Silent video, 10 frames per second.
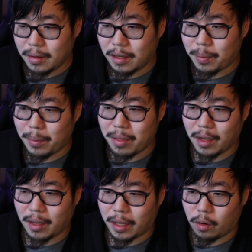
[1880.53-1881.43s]
You're probably
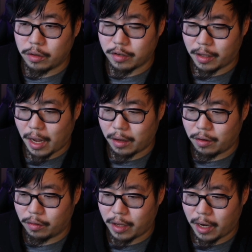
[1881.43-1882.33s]
thinking like, oh, just attack
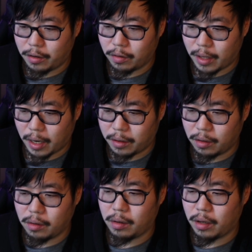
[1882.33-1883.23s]
here, attack here, attack
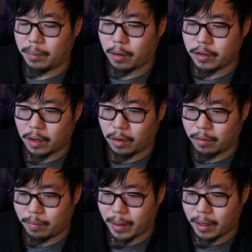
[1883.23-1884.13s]
here, and then Marshadow
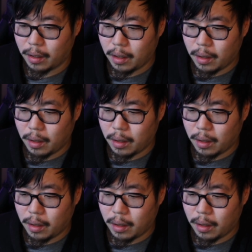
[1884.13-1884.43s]
comes back.